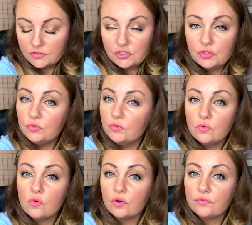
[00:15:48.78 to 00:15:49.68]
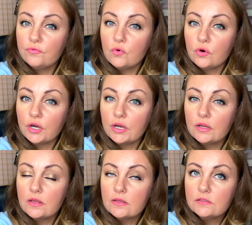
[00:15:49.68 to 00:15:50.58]
two or four
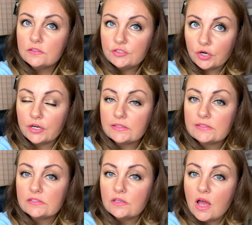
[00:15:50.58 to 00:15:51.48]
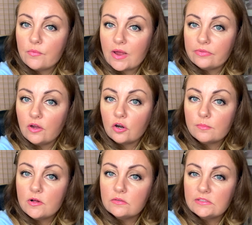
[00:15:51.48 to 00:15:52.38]
darts around the
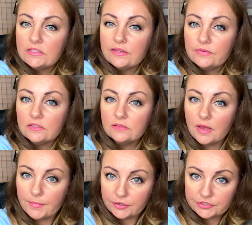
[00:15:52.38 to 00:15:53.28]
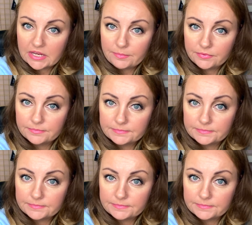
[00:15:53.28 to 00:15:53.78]
armhole to give it a better shape.